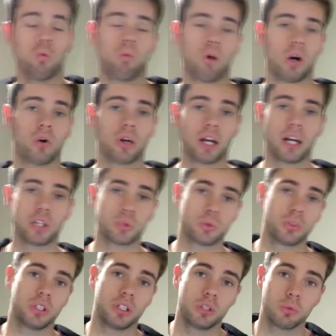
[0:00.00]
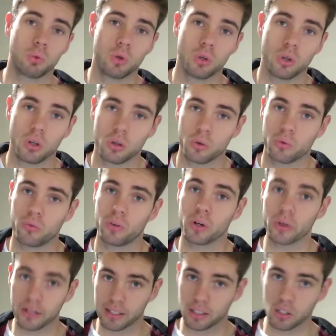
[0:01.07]
while casualties were
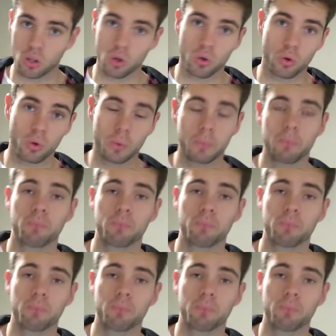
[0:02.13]
very low,